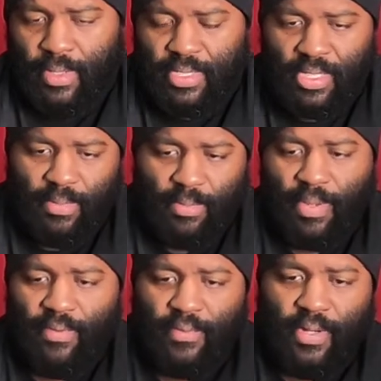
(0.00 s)
semi
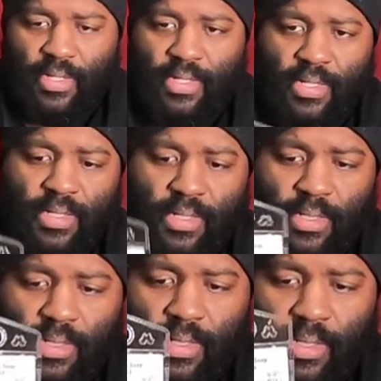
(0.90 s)
bait from this
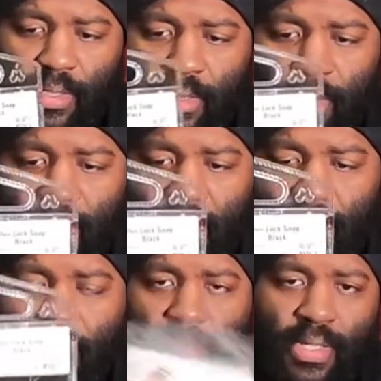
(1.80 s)
style.
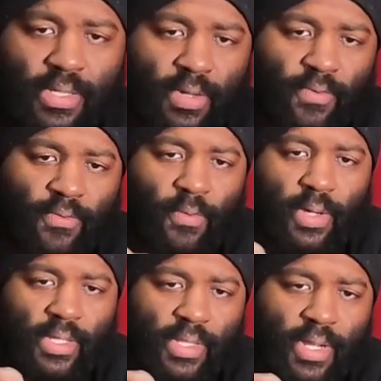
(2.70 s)
But these are the
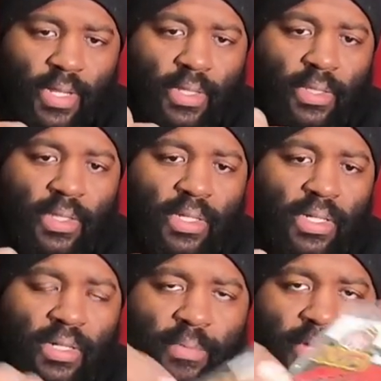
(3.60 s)
40s, they're a little